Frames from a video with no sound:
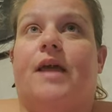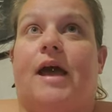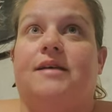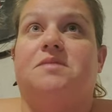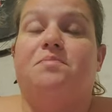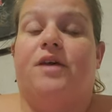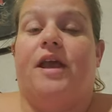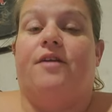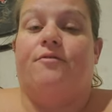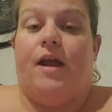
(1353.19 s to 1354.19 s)
as
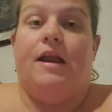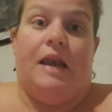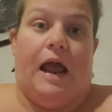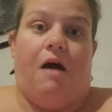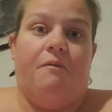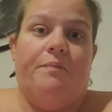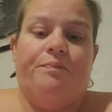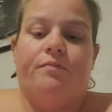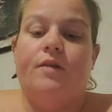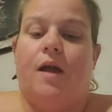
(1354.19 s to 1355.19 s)
planned right now.
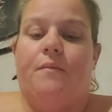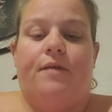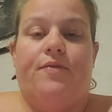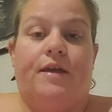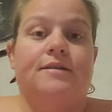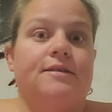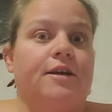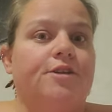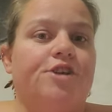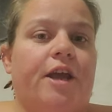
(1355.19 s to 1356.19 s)
I mean, things
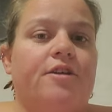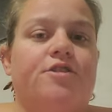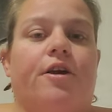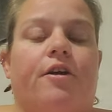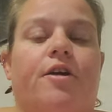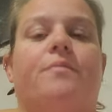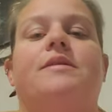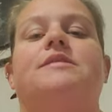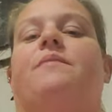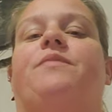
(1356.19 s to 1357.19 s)
can change. There could
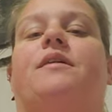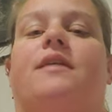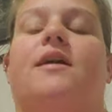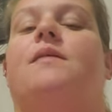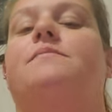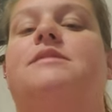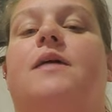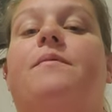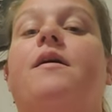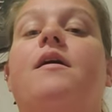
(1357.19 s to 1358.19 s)
be something that comes
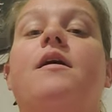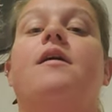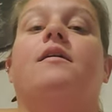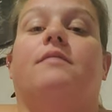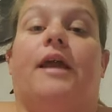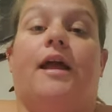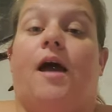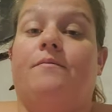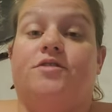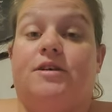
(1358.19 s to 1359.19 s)
up late.
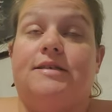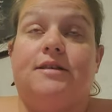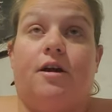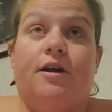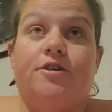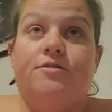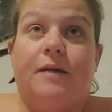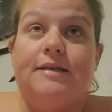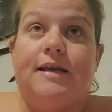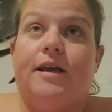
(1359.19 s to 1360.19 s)
I'm just starting
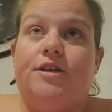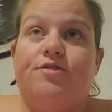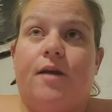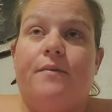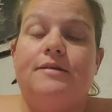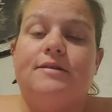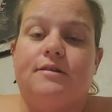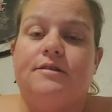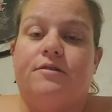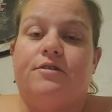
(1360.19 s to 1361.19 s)
my second
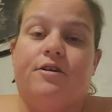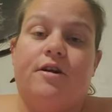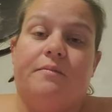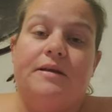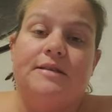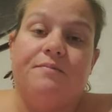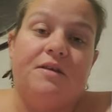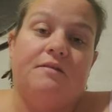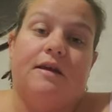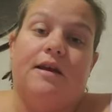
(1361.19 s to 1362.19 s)
trimester, so there could be
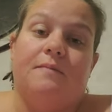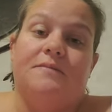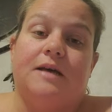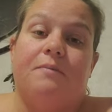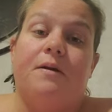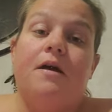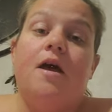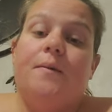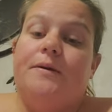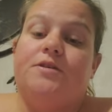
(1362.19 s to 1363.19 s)
something that comes up
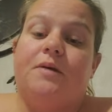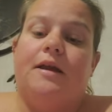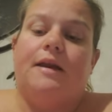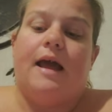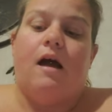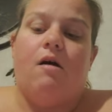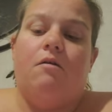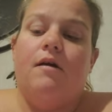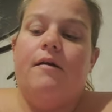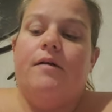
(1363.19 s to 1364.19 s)
between
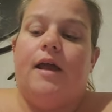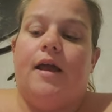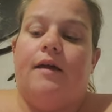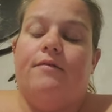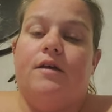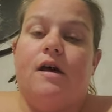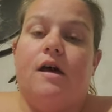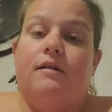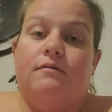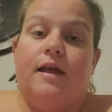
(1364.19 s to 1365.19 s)
now and
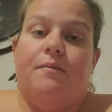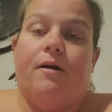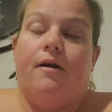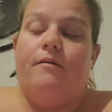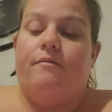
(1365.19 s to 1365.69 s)
the labor